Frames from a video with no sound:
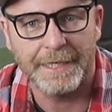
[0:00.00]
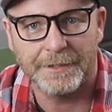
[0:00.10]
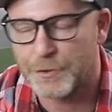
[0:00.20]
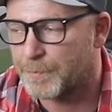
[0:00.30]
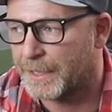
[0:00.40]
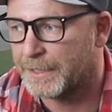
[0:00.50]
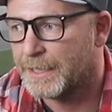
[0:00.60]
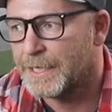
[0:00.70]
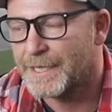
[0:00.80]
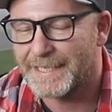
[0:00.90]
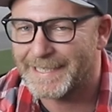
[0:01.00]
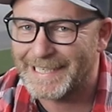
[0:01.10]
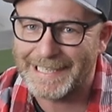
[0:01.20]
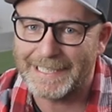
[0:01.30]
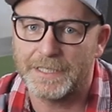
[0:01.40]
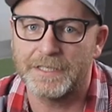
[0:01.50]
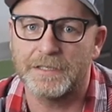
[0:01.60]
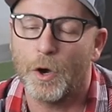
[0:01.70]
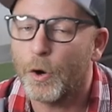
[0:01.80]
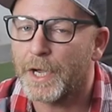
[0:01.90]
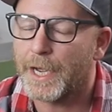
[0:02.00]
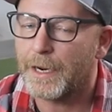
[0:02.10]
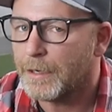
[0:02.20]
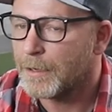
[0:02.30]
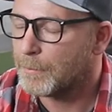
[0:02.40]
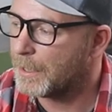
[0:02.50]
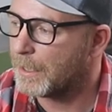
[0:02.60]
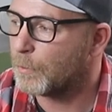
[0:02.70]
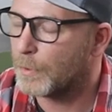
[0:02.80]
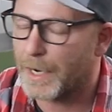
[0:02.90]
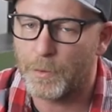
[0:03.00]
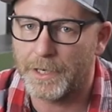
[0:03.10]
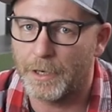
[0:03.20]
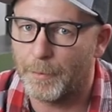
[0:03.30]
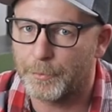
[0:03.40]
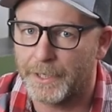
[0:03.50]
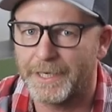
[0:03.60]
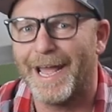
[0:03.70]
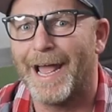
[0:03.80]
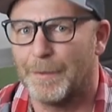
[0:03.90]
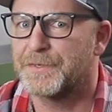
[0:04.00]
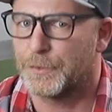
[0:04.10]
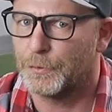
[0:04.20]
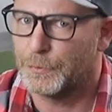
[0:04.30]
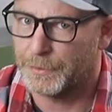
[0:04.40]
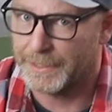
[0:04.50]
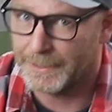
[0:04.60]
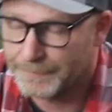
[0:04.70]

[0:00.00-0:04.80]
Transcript: eight inch bed. This thing is okay, but would I wanna upgrade? Absolutely.